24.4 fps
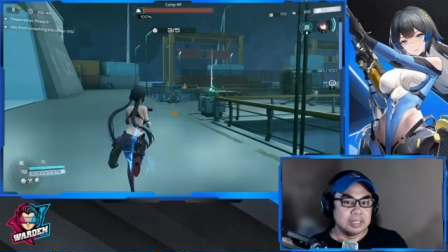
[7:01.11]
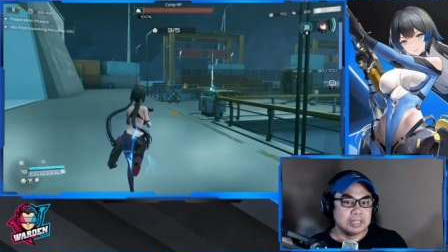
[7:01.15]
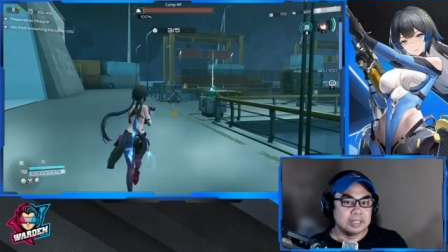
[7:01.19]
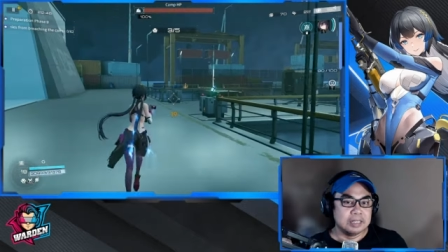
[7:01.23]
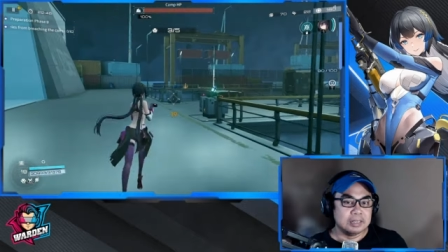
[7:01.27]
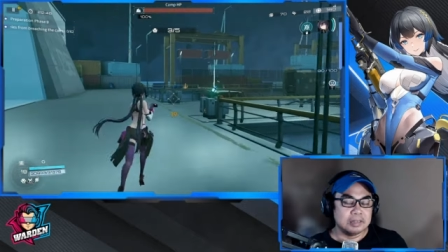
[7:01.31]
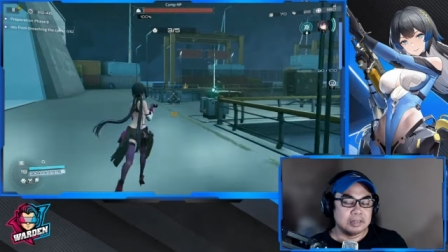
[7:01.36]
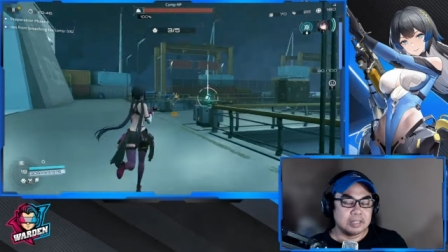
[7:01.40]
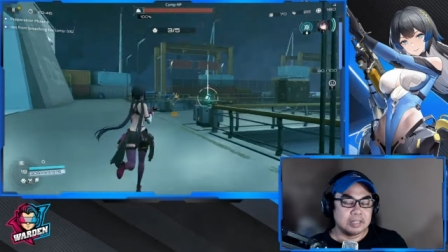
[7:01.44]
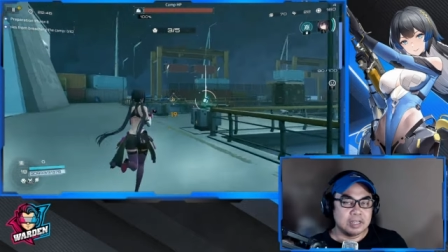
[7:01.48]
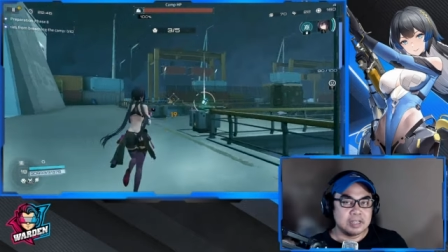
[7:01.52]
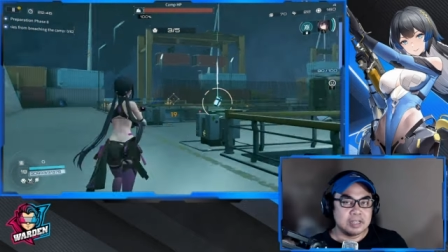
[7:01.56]

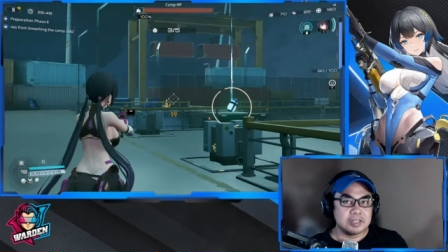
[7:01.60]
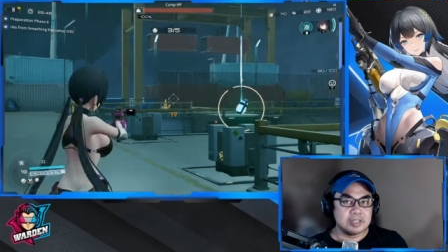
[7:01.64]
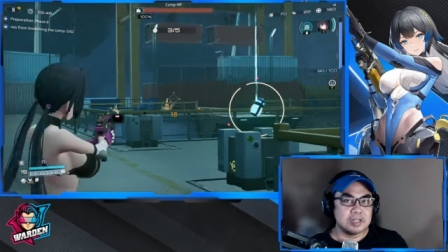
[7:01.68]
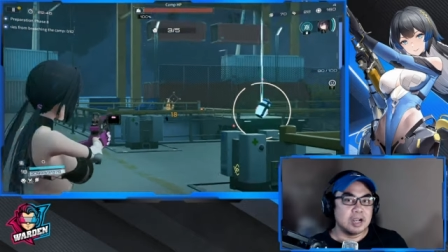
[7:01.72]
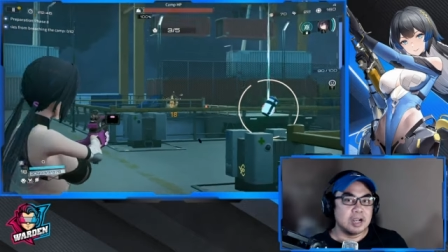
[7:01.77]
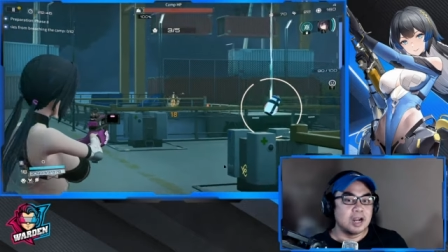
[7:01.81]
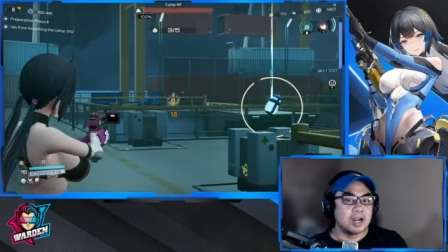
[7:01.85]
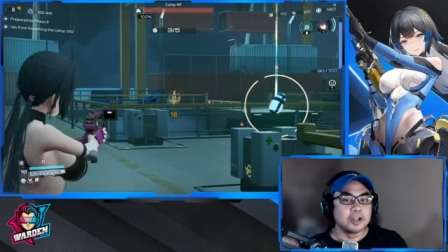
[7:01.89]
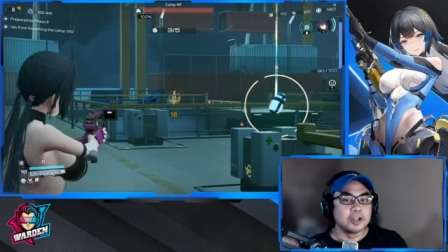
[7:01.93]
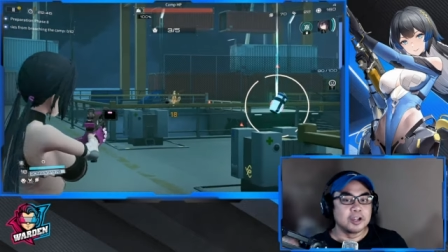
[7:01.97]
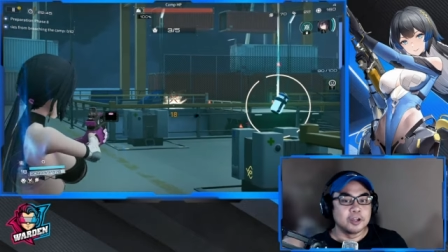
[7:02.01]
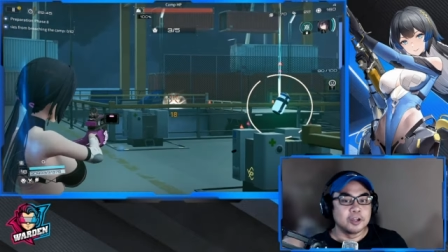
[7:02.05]
things
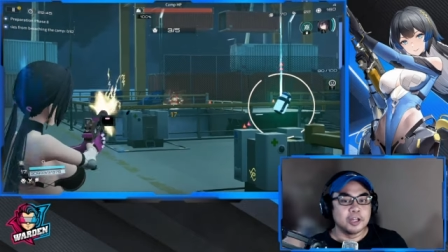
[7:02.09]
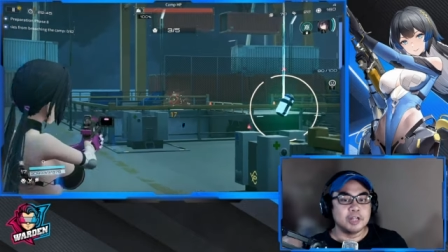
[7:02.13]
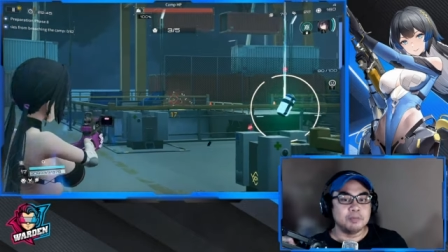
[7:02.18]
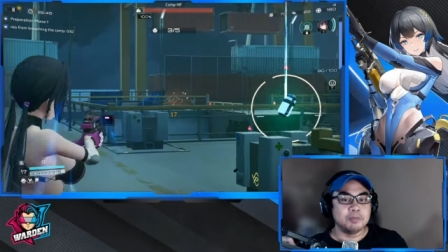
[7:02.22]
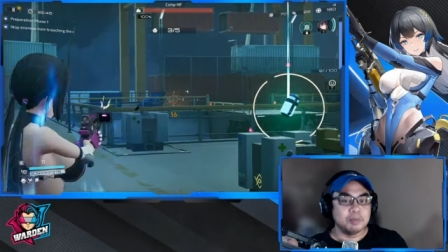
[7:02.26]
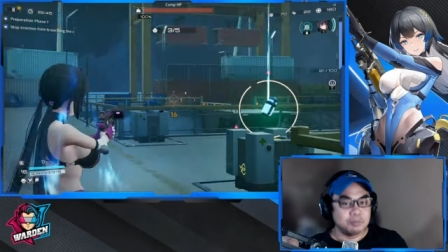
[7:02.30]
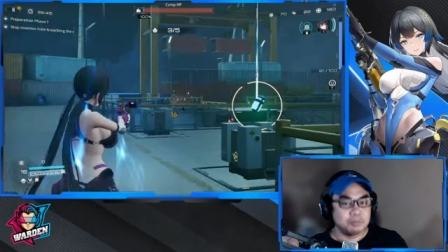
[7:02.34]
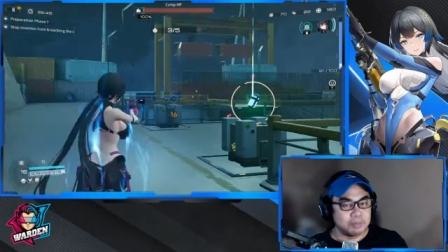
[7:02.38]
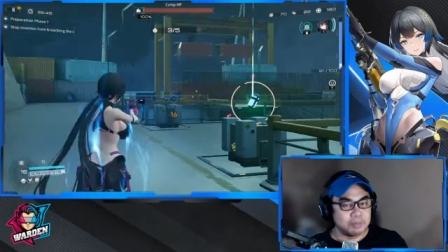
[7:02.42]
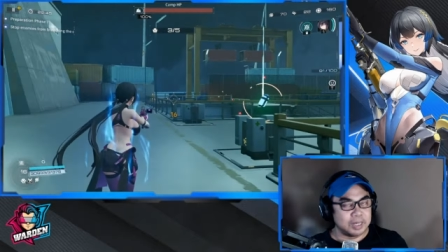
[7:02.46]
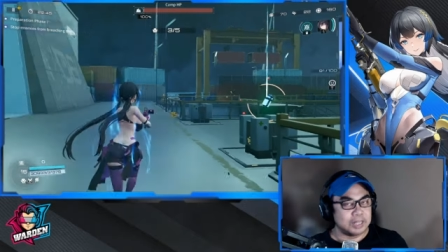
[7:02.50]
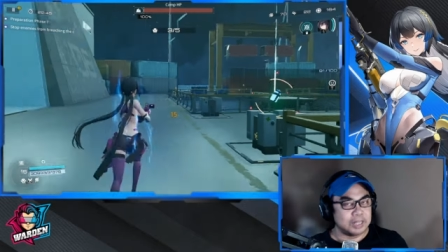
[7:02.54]
are going to be
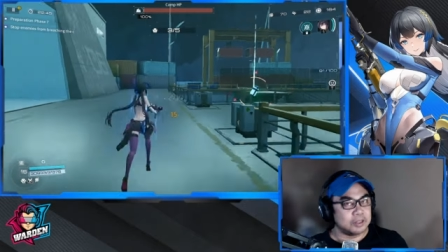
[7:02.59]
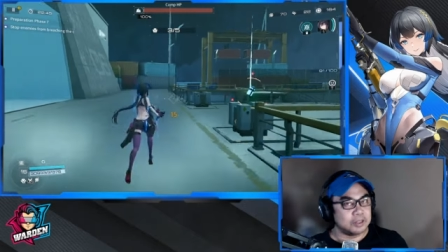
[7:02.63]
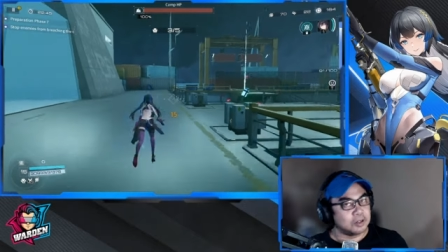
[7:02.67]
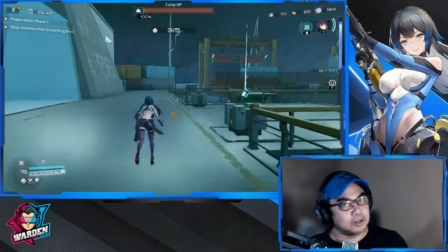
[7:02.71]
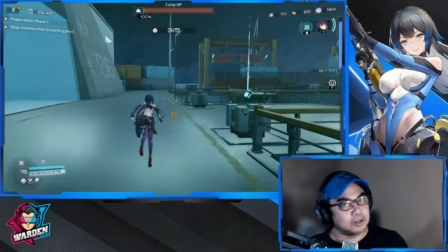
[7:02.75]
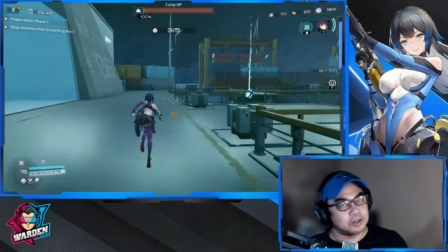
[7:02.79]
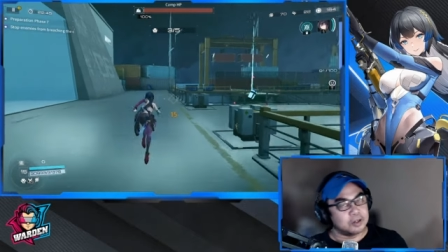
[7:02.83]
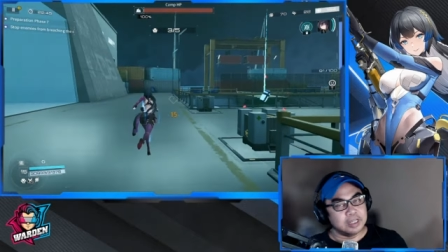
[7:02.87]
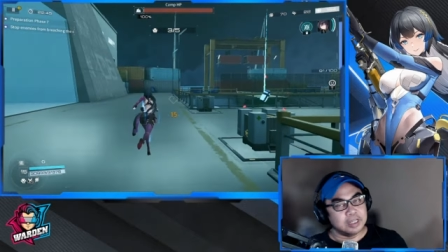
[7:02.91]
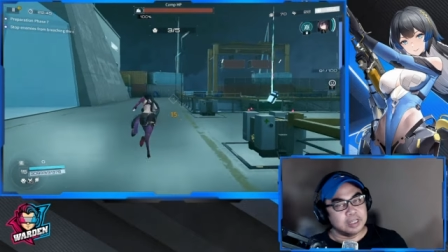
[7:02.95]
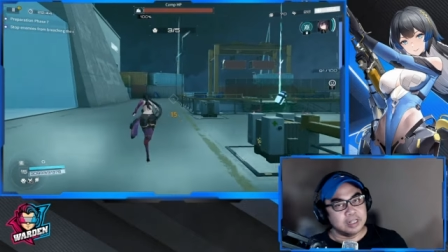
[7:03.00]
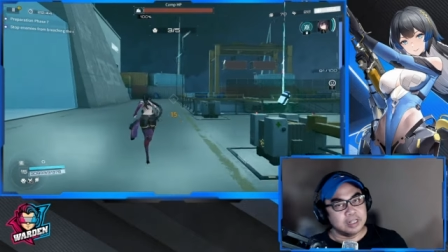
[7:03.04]
better
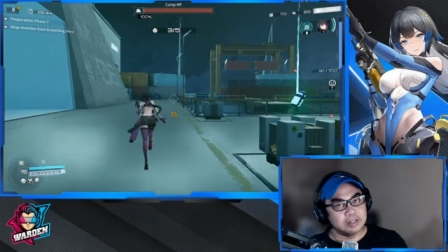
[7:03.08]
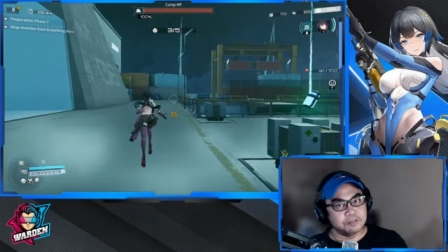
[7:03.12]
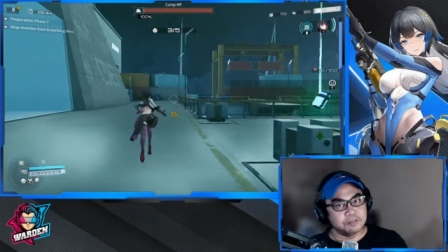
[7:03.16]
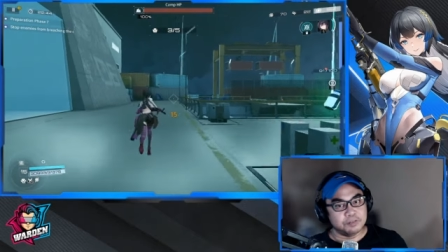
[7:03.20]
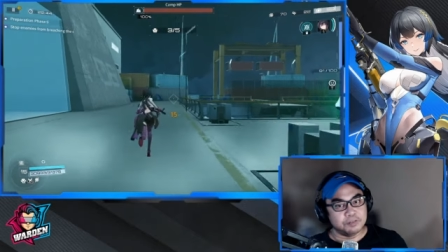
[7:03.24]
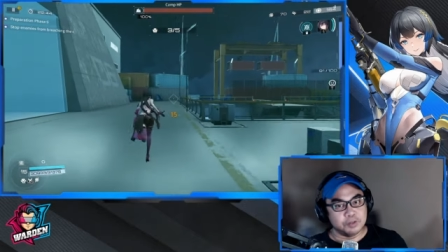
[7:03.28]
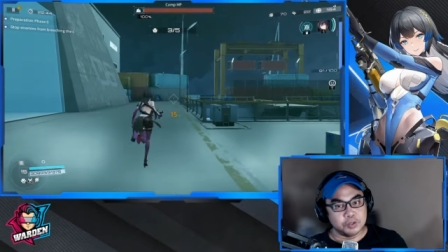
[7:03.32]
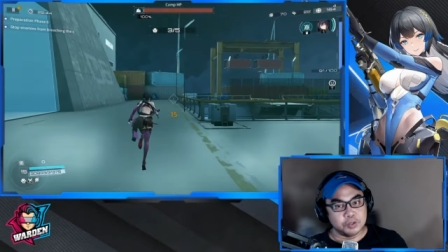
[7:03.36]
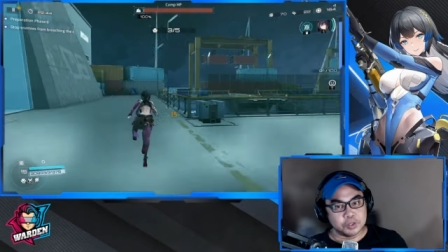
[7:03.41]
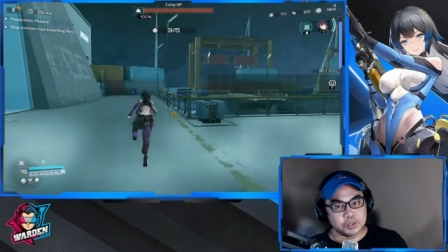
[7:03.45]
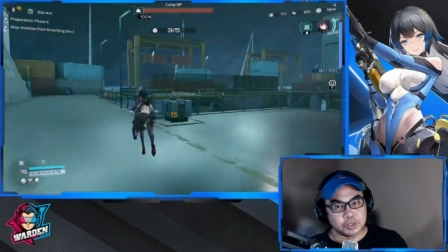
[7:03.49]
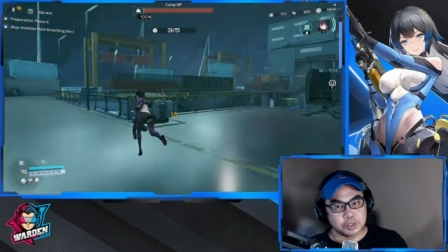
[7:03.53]
in the
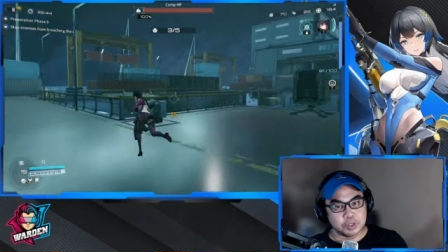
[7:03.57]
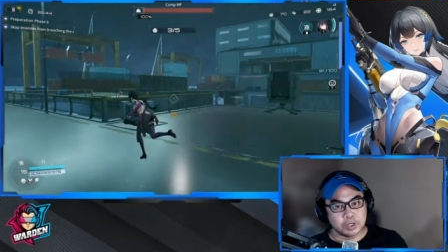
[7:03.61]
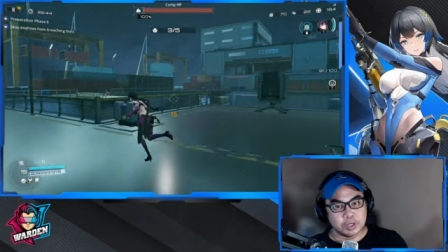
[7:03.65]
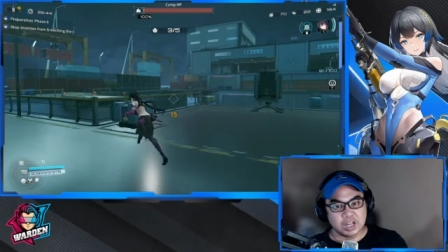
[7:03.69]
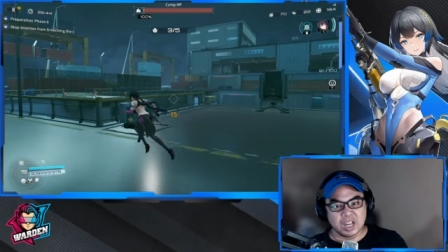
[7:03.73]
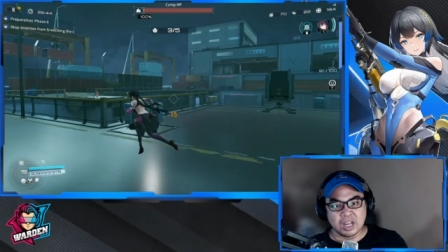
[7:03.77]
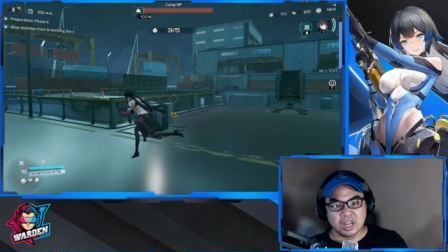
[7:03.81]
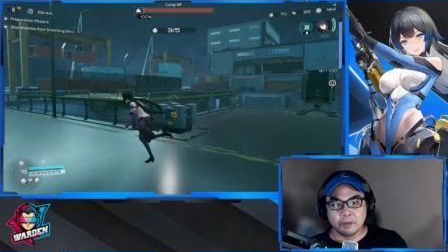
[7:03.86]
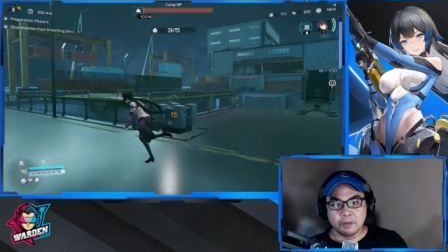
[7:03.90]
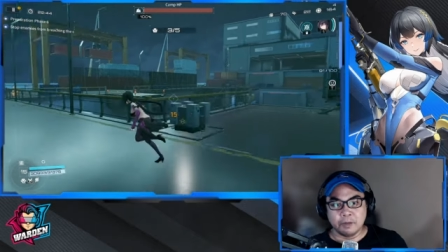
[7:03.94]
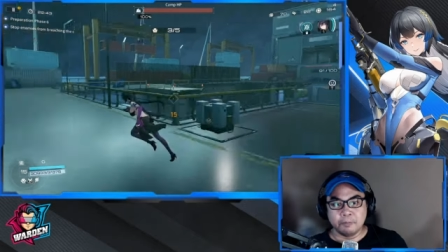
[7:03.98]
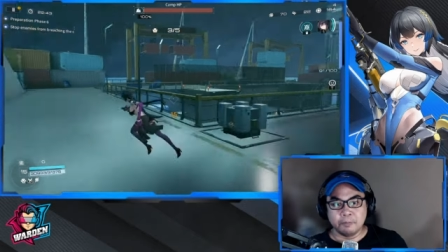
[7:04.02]
future
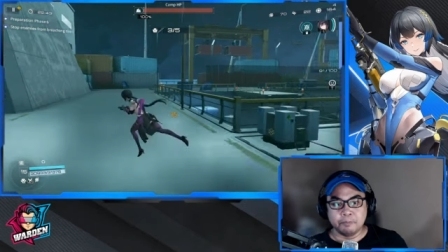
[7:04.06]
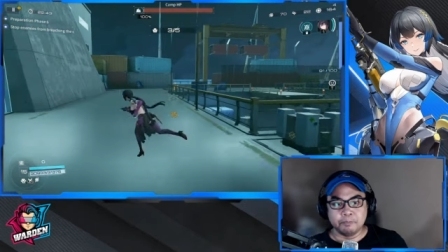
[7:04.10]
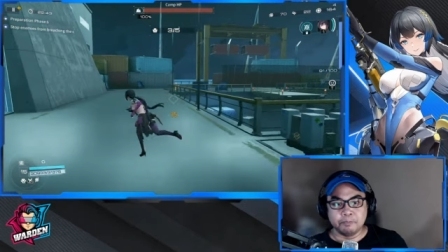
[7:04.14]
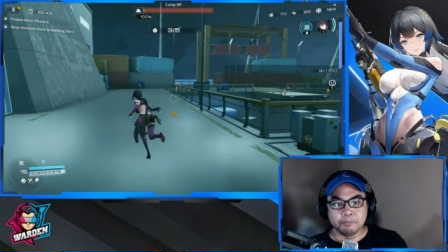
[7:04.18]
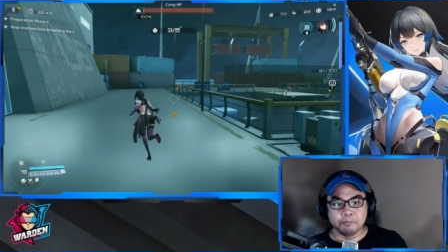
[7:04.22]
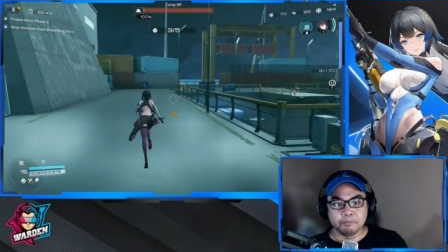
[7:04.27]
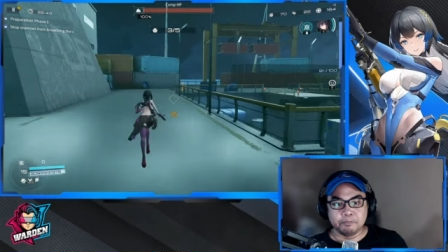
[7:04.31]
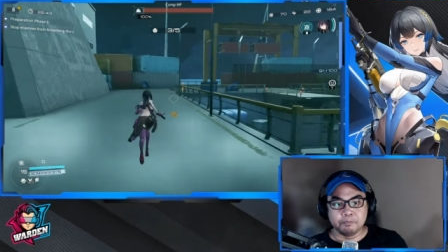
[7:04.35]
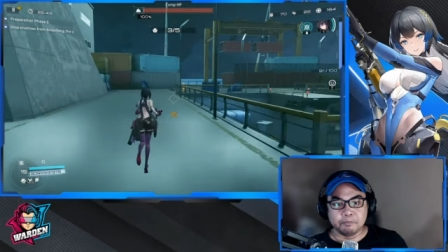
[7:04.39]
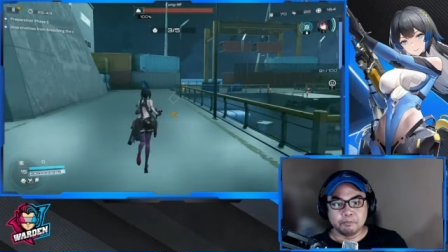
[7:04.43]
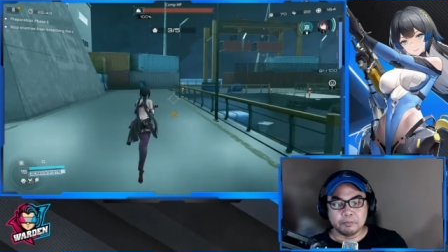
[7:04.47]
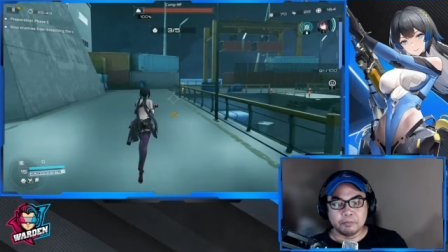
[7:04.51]
um